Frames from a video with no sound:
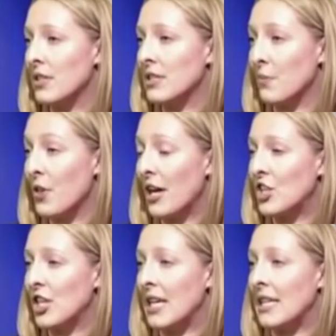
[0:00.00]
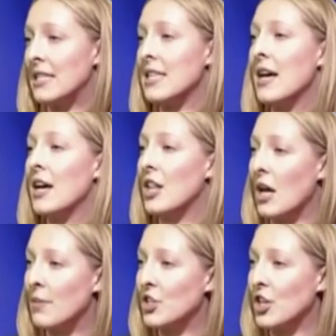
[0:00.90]
supply chains,
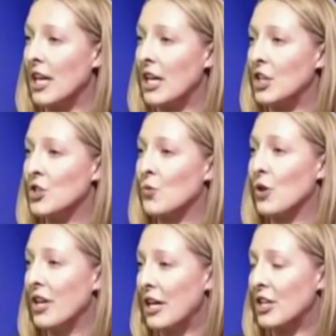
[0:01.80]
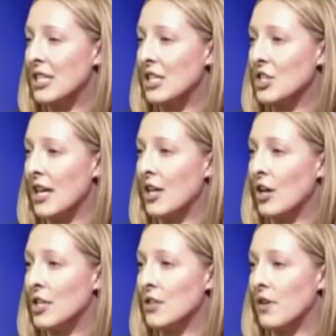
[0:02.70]
climate change, World Heritage Site
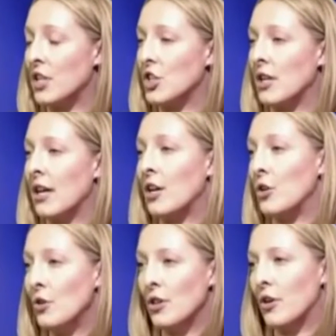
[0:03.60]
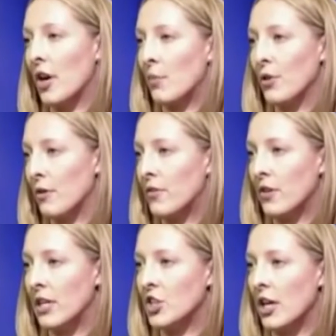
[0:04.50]
conservation, and nuclear
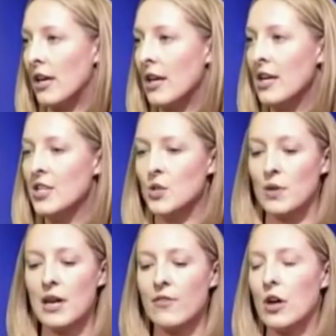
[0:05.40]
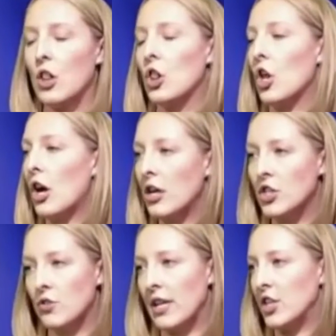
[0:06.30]
nonproliferation. So we cover a lot
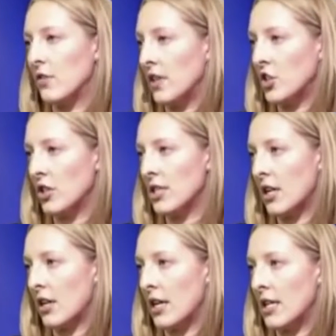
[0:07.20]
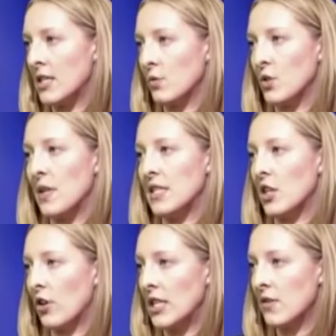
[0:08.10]
large range of interest areas, which makes
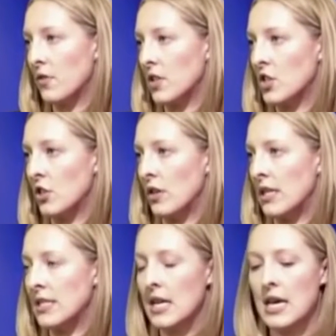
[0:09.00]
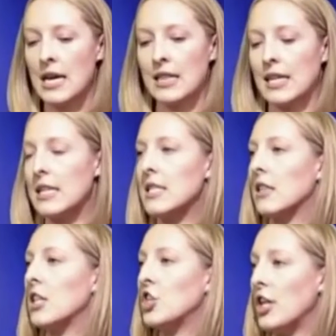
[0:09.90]
it great for the students. And like I
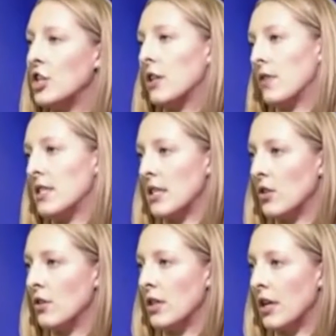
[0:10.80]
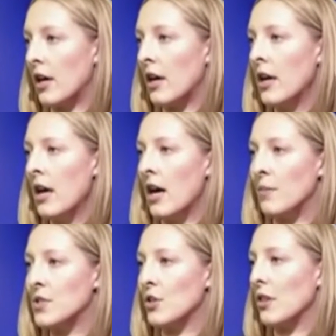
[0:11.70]
said, they change every single year.
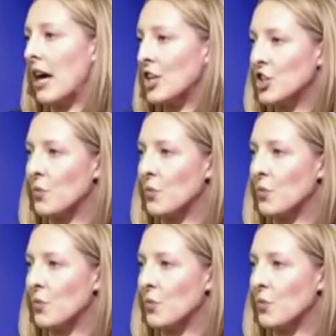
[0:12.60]
Um, so last year